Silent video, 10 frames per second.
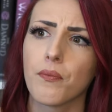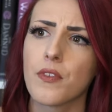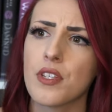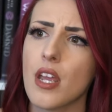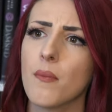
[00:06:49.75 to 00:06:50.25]

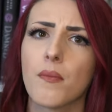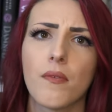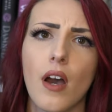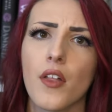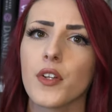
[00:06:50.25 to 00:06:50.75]

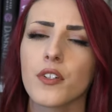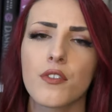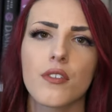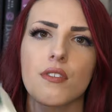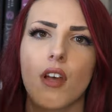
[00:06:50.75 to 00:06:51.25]

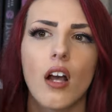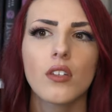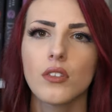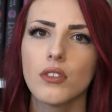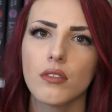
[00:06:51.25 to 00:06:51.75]
stepfather's
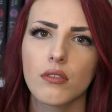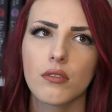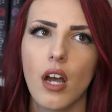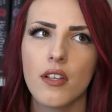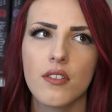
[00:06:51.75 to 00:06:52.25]
uncle,
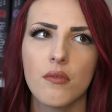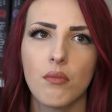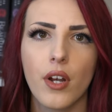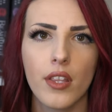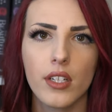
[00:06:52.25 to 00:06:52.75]
cousin,
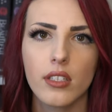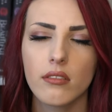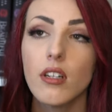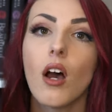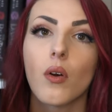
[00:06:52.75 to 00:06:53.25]
brother.
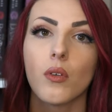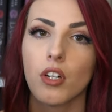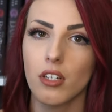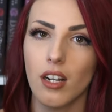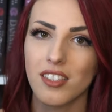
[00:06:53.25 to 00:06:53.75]
No,
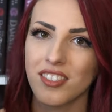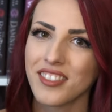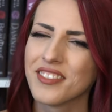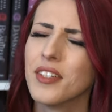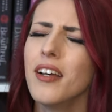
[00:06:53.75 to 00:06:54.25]
her uncle.